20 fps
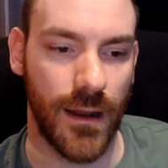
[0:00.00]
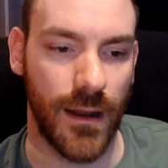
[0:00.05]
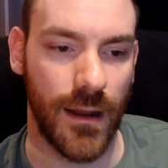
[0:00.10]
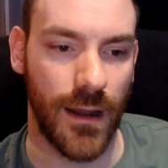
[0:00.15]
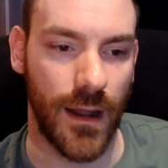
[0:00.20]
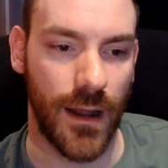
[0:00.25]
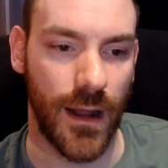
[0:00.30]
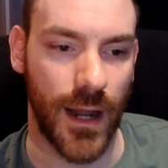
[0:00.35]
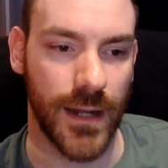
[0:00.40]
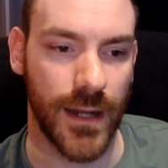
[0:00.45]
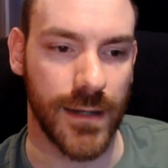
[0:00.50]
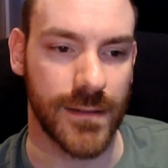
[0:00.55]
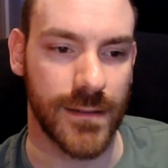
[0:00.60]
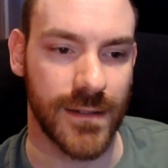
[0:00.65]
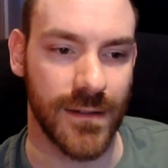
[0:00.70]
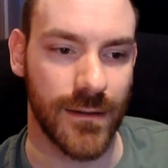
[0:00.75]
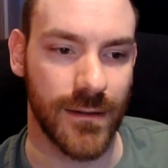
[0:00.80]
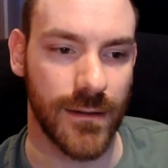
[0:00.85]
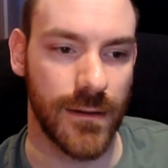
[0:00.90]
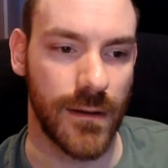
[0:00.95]
and
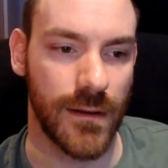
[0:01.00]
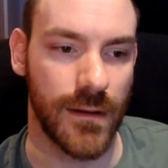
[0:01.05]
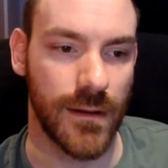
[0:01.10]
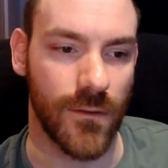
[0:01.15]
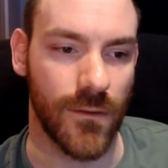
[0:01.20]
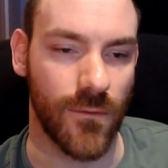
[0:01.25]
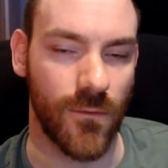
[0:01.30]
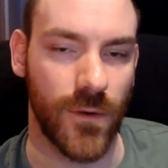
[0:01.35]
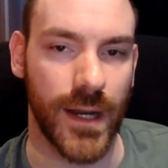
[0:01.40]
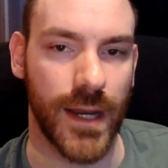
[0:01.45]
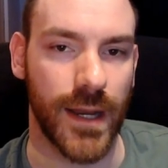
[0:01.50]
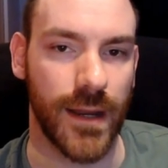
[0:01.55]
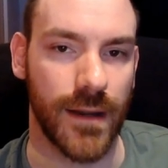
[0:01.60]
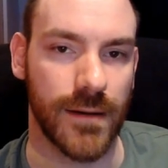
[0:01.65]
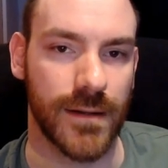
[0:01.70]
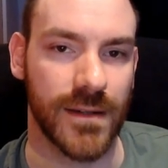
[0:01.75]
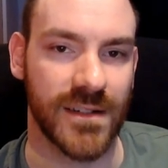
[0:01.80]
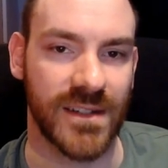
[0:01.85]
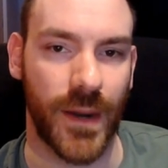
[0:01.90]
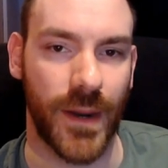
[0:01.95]
winning
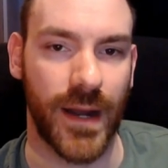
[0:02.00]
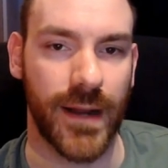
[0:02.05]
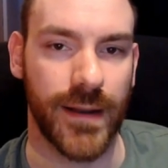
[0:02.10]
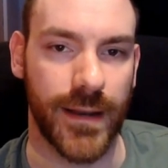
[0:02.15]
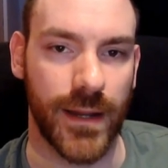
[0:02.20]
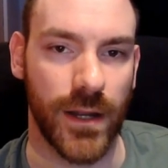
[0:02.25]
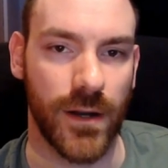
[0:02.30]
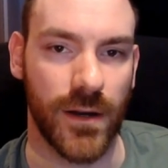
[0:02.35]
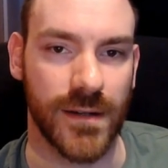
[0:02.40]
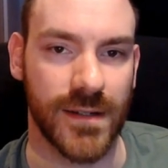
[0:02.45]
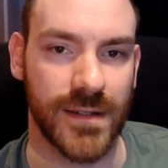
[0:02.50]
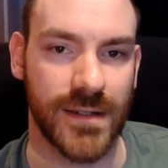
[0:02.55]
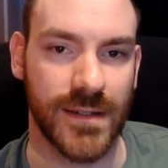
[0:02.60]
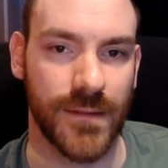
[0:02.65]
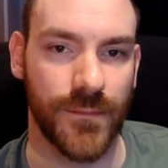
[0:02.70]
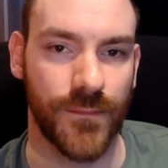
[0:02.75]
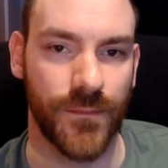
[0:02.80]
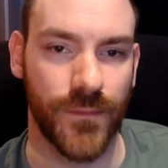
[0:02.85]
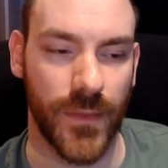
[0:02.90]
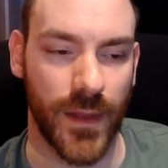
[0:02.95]
despite the odds.
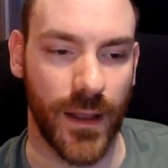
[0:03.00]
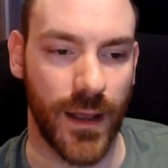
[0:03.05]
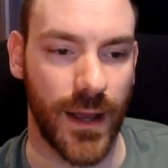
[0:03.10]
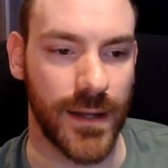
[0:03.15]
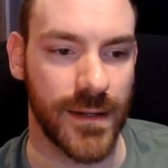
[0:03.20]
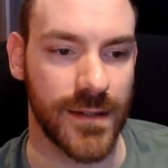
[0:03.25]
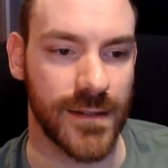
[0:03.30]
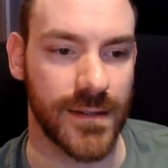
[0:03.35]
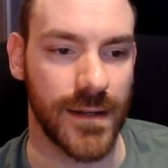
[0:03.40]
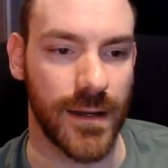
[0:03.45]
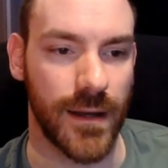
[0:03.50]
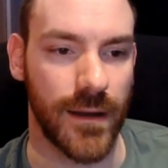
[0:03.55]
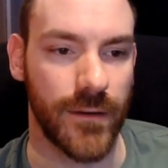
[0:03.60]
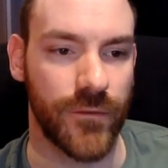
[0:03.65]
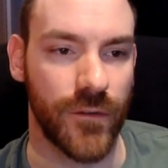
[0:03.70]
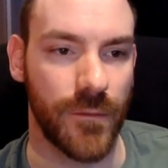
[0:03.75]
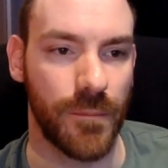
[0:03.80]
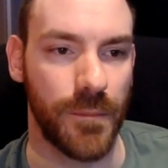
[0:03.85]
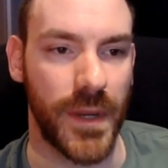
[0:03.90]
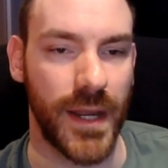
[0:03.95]
And uh,
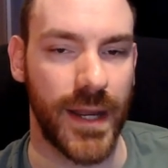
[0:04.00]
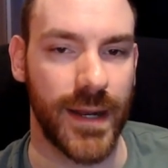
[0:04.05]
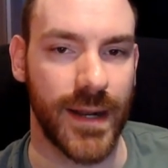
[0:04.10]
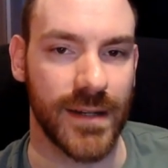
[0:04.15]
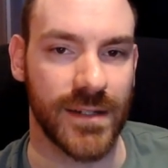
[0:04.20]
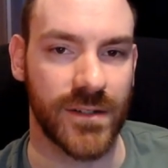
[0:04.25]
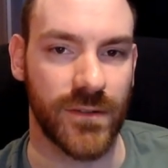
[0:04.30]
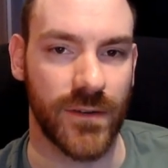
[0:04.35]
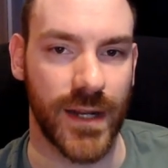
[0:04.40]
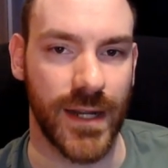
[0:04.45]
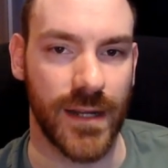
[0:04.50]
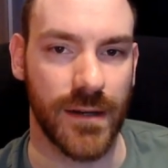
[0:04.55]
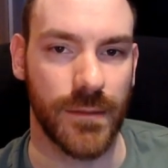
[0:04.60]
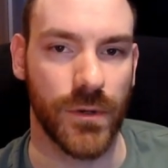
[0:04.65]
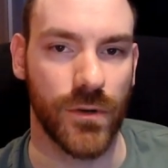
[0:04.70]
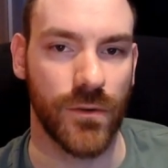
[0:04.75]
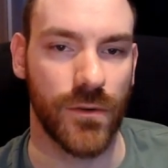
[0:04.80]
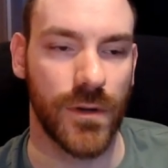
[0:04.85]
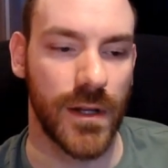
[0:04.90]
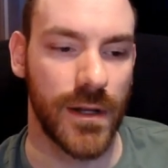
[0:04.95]
for me, that's
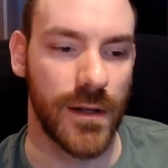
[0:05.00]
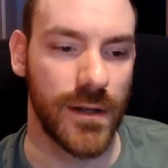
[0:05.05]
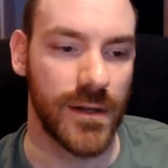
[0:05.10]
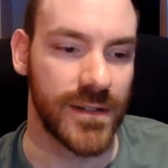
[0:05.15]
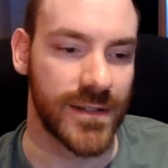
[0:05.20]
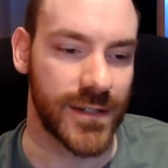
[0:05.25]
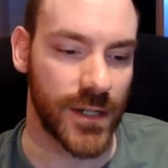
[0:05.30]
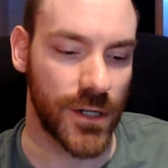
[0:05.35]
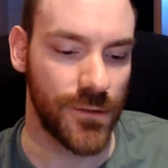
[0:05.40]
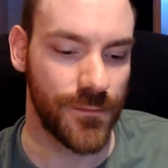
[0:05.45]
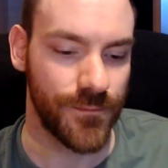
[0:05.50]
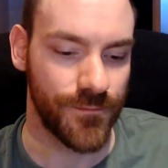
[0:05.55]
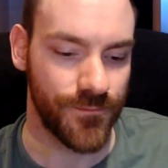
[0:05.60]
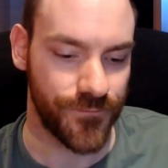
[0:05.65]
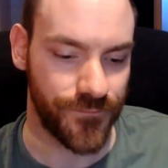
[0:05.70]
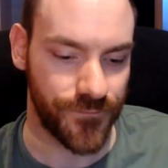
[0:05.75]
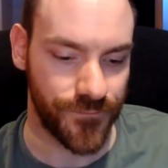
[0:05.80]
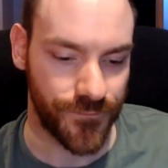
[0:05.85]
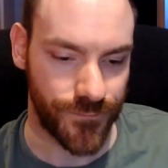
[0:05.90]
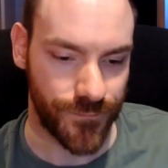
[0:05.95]
relatable. So
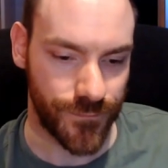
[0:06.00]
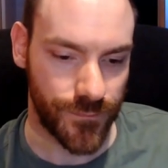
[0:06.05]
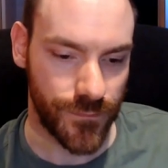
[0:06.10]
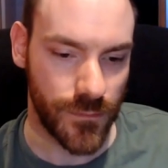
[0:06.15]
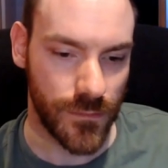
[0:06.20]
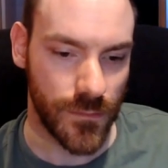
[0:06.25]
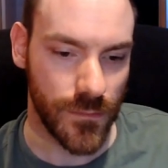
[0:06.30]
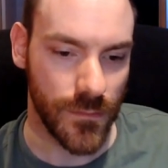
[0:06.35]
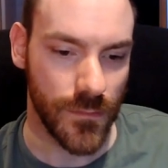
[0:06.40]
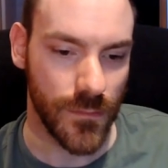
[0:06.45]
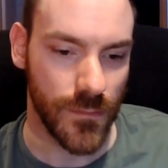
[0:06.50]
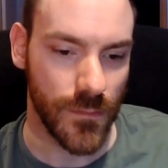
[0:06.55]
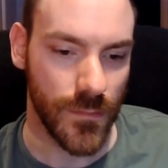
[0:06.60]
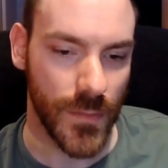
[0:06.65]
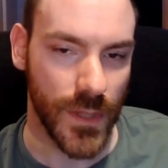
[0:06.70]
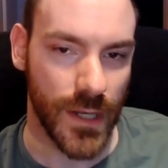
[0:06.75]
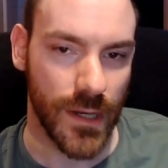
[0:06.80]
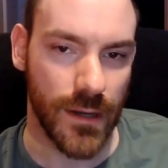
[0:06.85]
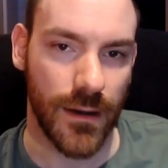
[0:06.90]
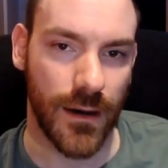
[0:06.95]

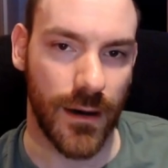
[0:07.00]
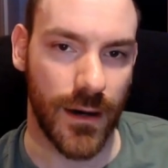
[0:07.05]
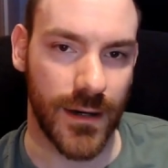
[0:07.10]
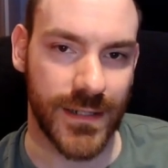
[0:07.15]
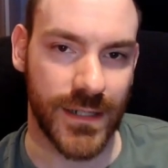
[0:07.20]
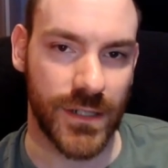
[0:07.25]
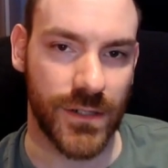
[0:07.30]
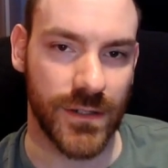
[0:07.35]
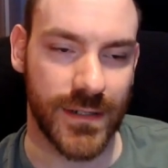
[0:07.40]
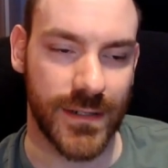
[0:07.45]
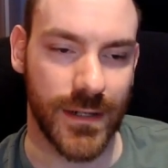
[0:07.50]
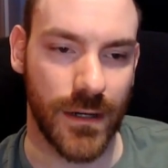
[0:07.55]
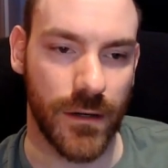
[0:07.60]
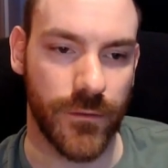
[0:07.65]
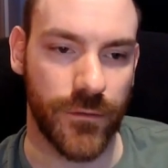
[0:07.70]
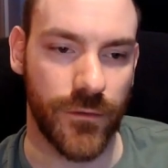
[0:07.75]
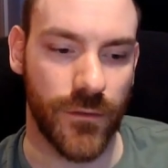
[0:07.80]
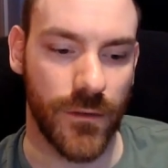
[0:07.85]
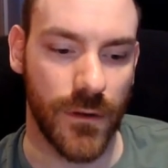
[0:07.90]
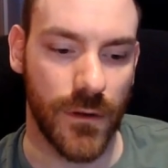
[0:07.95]
ask
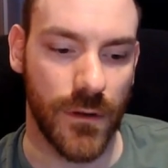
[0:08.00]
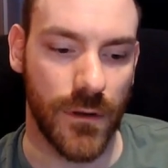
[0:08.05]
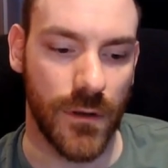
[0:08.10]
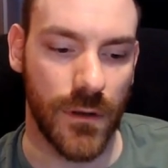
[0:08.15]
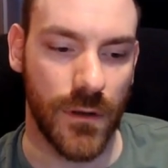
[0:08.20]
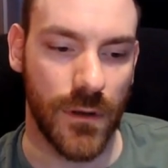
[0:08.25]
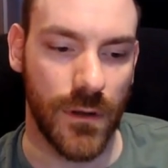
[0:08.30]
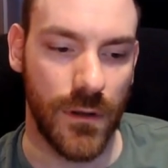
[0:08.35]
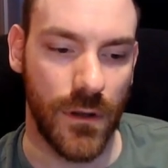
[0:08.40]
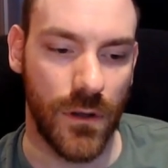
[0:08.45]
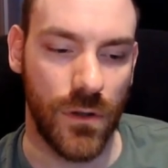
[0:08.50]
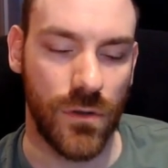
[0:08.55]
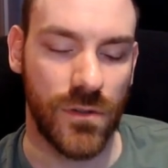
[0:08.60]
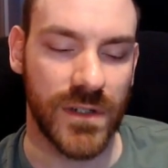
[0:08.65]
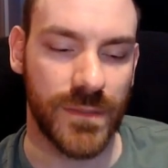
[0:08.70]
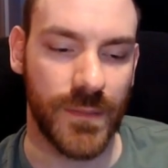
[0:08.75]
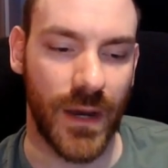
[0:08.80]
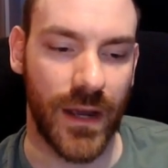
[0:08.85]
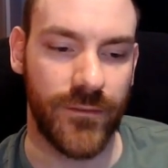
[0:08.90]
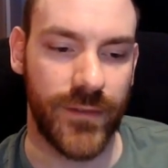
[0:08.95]
yourself, who's
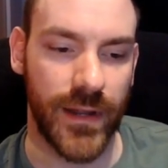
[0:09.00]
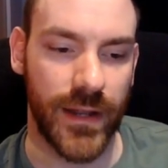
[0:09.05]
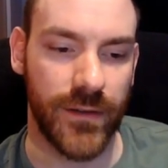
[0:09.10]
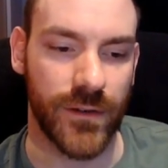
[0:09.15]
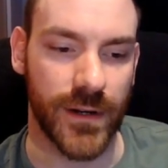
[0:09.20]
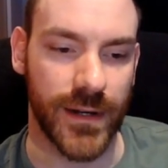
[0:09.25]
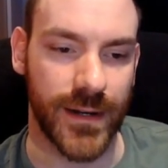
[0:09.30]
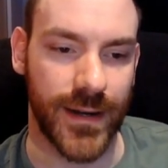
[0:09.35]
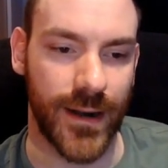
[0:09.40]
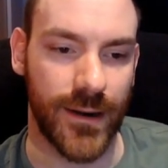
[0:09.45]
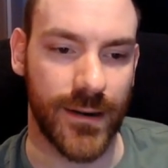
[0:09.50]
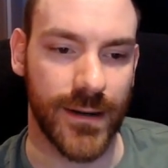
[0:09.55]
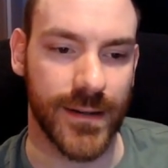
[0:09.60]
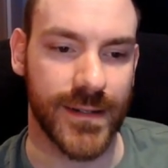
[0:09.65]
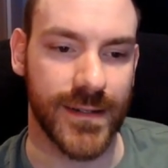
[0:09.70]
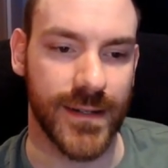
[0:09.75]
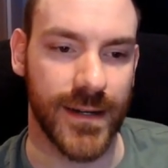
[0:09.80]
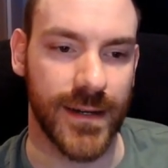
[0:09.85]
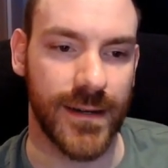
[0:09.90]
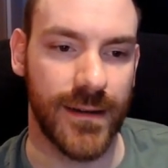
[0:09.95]
my favorite
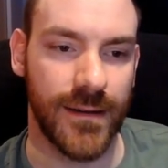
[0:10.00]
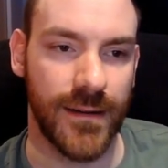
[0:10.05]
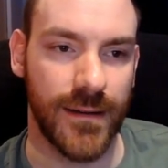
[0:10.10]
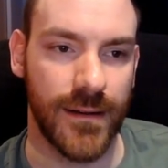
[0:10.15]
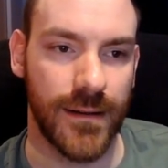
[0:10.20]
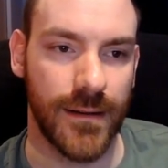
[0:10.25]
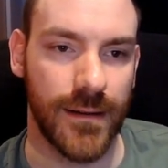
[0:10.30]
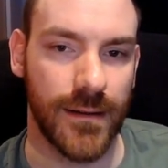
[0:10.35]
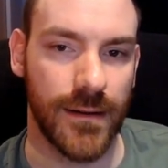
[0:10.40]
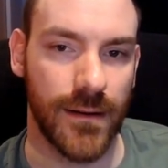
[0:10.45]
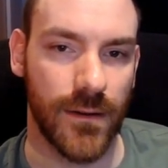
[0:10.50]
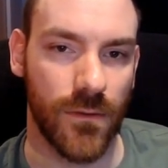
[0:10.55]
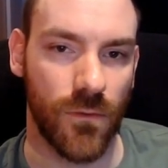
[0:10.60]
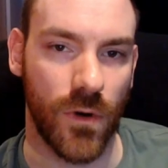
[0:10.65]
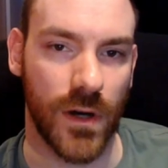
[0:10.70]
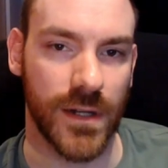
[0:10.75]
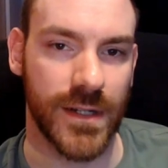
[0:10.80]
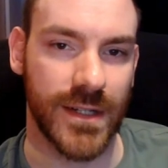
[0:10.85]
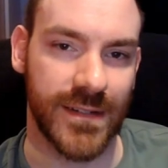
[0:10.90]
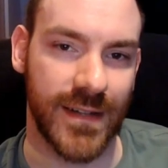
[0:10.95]
character?
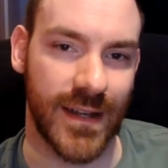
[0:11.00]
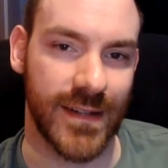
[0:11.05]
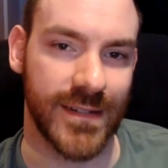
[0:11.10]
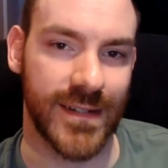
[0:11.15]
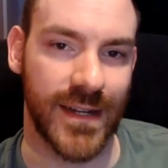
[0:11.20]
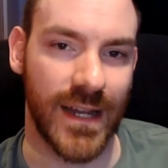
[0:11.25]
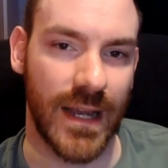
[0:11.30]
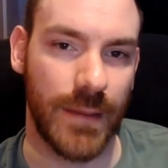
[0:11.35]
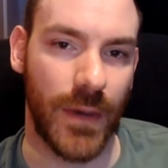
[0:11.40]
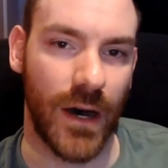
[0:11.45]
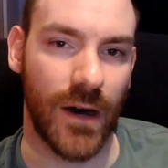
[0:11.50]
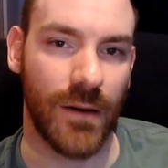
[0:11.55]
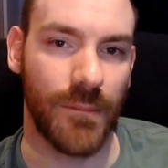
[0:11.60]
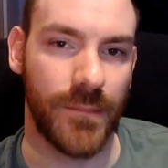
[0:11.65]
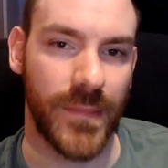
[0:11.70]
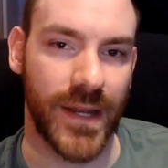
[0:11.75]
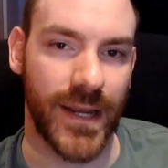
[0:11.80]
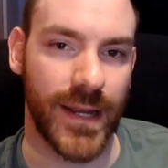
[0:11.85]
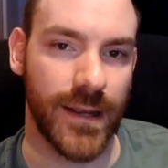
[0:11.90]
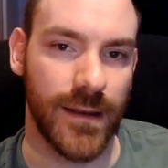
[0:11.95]
What does that say about
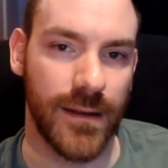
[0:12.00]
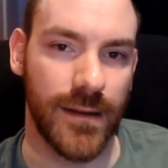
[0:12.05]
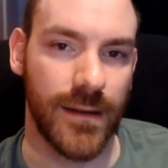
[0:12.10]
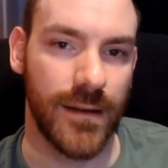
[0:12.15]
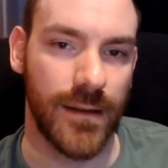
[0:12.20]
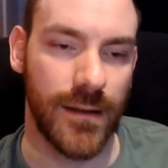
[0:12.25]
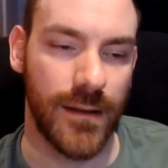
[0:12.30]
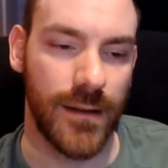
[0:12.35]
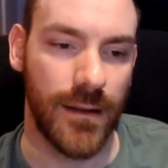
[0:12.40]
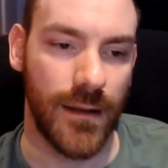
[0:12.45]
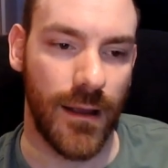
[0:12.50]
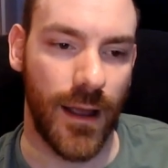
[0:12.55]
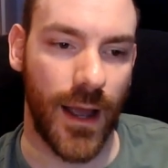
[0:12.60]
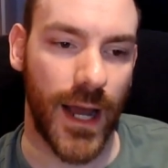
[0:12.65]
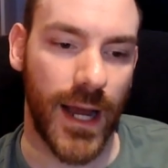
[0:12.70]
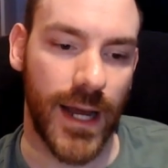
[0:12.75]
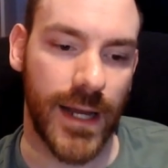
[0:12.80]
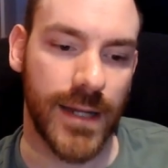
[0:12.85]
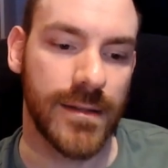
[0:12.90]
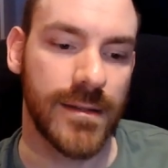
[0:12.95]
me?
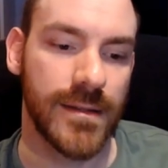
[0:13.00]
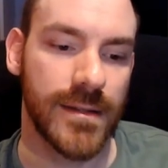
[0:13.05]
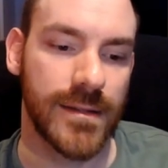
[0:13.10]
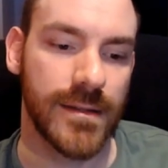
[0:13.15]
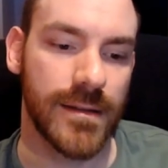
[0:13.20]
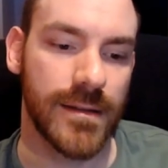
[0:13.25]
And